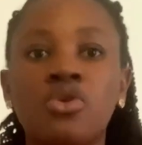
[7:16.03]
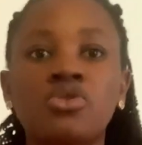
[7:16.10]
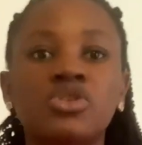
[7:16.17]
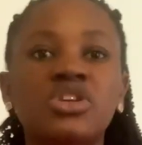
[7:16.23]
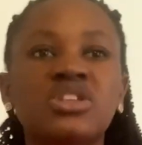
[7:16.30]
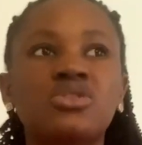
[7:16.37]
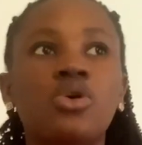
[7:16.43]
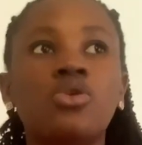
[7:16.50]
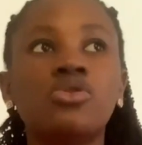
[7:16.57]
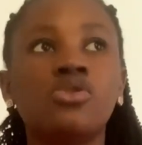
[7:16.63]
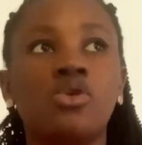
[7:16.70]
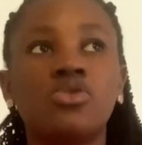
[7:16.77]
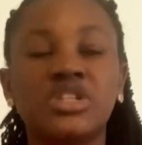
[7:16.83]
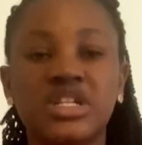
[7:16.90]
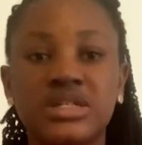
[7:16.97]
In all
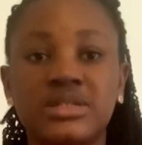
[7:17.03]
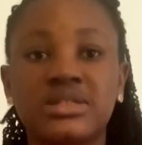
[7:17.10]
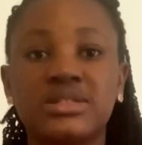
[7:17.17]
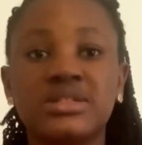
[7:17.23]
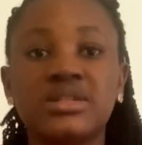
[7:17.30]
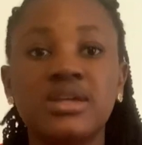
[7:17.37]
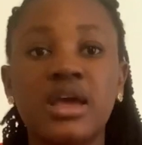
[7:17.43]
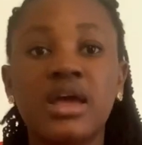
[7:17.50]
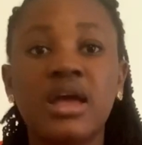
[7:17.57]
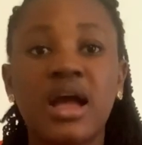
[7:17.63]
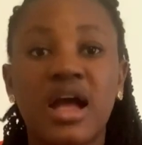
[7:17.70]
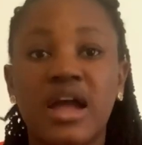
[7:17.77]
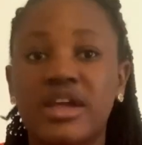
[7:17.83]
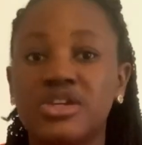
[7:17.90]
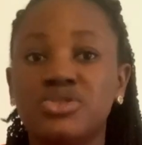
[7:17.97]
honesty,
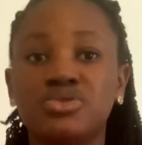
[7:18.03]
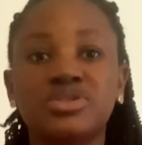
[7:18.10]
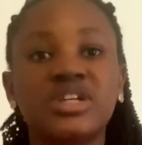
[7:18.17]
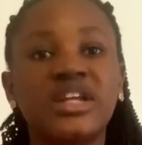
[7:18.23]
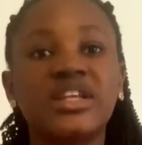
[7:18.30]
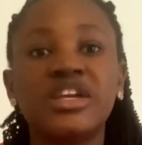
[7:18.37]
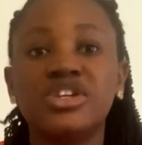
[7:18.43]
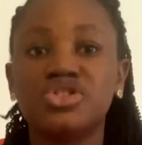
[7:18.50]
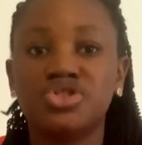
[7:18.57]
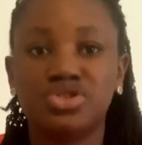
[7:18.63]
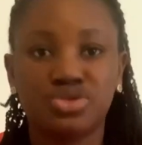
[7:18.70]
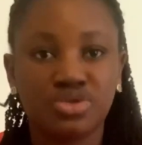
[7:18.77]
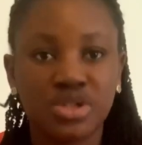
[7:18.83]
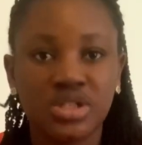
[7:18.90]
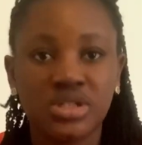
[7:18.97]
I totally
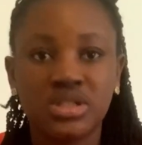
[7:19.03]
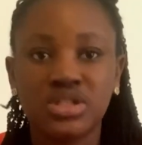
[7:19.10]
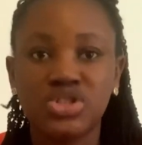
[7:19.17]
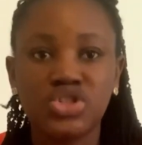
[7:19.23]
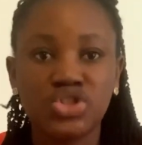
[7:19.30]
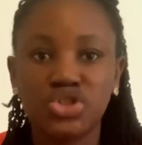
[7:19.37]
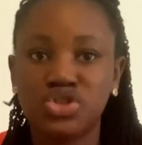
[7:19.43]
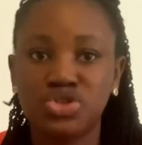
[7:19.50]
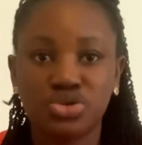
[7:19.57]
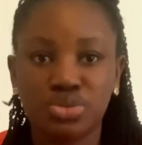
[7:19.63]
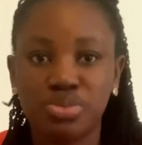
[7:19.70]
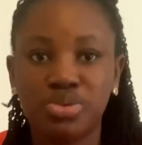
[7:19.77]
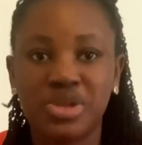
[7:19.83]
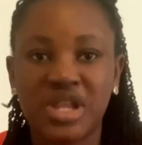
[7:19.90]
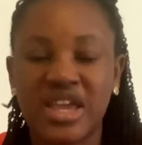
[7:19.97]
enjoy this job,
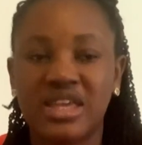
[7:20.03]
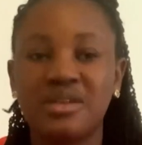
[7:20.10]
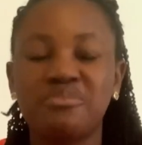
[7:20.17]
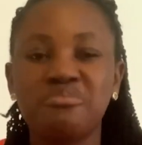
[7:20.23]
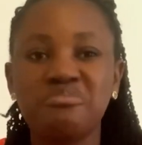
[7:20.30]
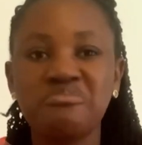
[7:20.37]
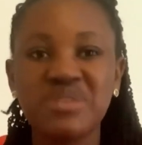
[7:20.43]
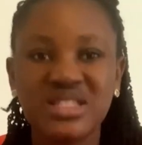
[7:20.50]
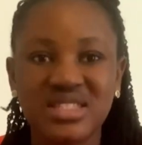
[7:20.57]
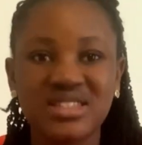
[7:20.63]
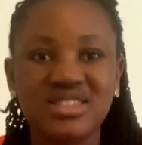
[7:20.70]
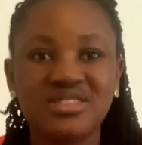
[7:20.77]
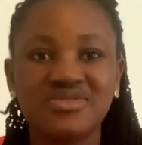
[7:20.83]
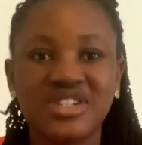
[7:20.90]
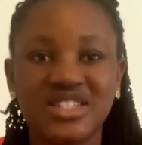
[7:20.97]
like meeting
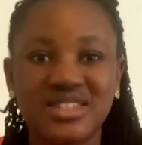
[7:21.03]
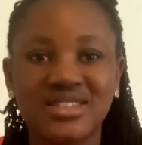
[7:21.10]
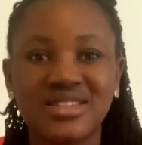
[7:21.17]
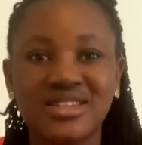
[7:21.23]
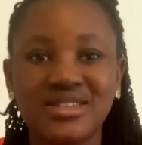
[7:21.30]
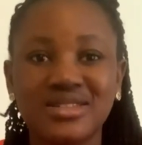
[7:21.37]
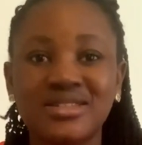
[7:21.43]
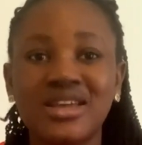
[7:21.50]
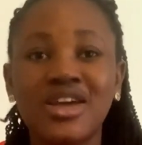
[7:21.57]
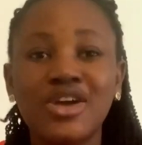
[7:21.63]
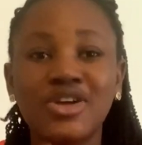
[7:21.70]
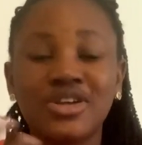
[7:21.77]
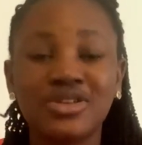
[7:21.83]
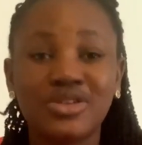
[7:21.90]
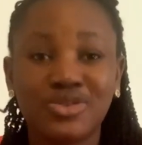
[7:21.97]
the residents,
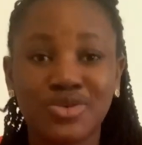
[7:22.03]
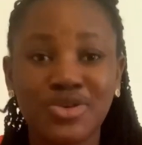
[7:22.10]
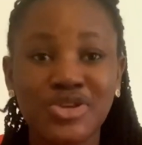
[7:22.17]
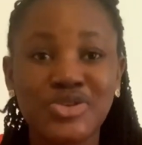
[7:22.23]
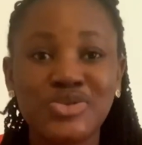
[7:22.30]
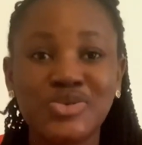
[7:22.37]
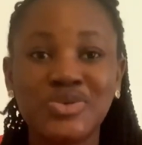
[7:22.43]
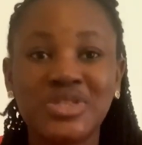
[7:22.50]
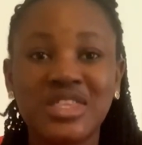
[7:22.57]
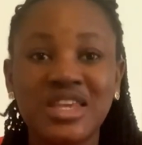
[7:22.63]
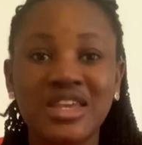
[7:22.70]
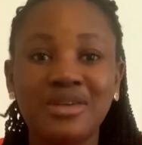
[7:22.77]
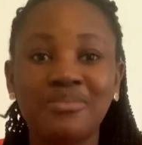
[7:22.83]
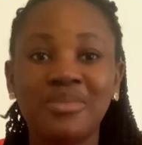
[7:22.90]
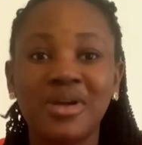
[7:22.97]
talking to
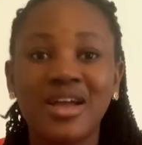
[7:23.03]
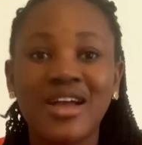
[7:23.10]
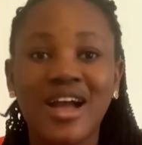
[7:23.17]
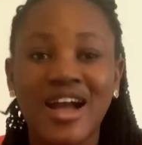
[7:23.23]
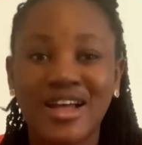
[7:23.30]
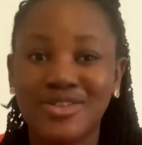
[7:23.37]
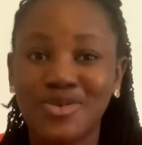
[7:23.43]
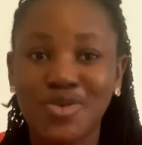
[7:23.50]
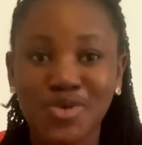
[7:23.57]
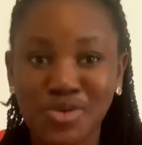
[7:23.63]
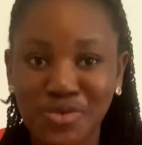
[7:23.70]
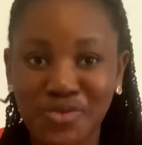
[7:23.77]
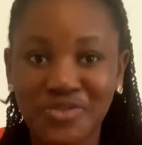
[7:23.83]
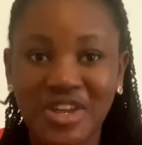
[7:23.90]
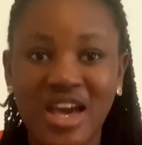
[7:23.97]
them, and all
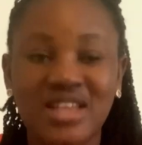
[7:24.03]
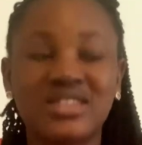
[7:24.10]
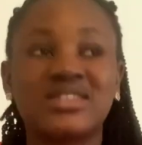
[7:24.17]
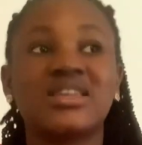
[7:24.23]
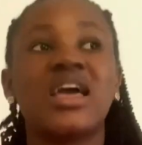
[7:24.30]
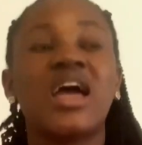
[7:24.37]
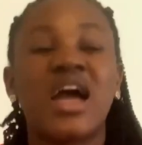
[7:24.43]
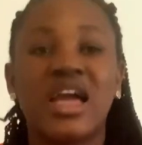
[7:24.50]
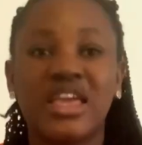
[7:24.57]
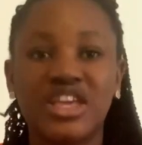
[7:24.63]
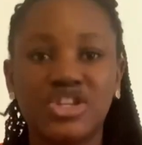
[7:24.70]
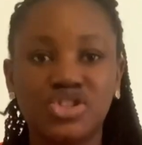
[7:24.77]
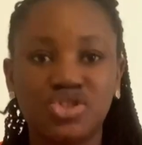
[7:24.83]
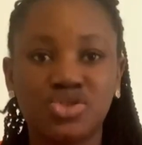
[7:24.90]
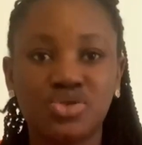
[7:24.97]
of that. I
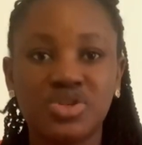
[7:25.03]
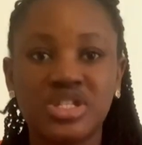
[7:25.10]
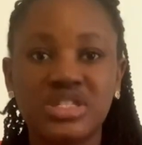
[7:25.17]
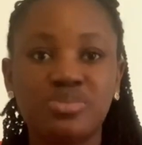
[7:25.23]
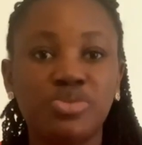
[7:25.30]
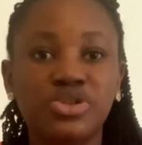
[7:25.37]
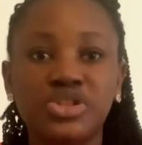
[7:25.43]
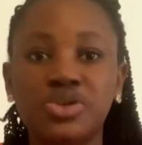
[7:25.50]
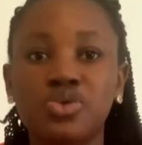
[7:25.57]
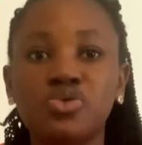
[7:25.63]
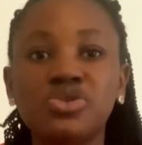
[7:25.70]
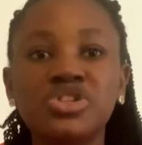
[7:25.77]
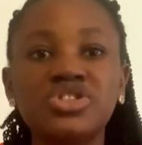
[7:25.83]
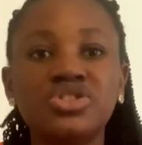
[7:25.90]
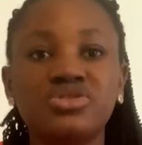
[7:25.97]
enjoy it, but the
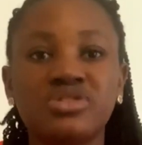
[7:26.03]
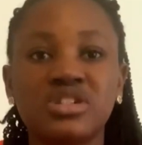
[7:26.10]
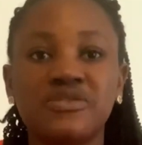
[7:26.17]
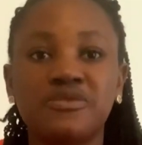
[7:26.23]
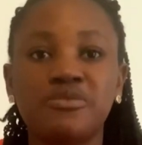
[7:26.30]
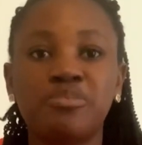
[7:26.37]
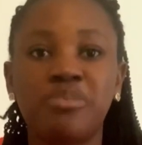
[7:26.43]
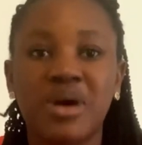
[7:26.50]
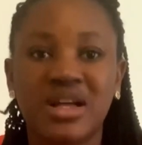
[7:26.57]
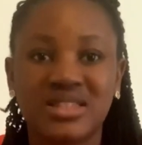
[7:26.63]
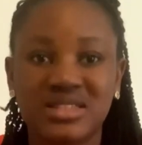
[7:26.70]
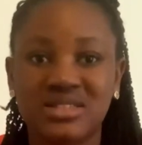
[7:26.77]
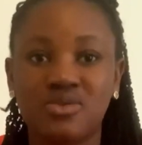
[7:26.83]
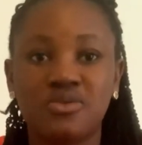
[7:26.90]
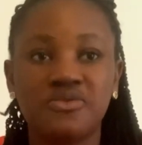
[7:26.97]
only stressful part
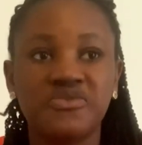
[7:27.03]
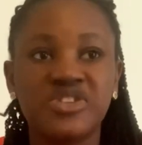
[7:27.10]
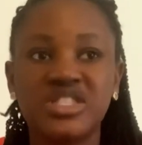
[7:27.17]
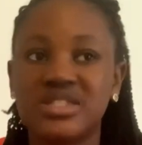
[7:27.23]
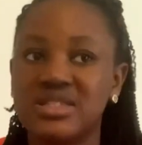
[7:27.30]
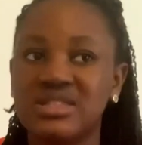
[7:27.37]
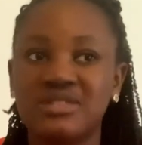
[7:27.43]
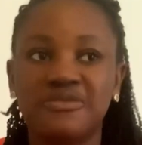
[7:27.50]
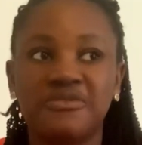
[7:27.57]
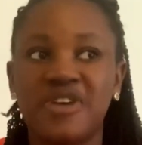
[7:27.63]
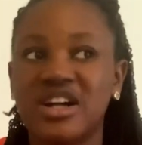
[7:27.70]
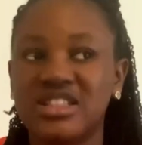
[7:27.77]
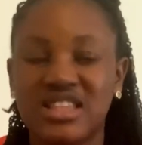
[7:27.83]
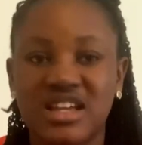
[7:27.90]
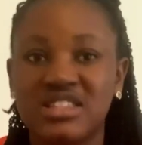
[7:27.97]
of it is the
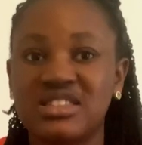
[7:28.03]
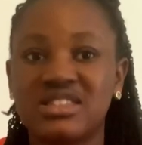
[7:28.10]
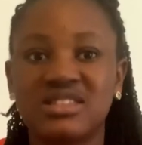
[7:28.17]
fact that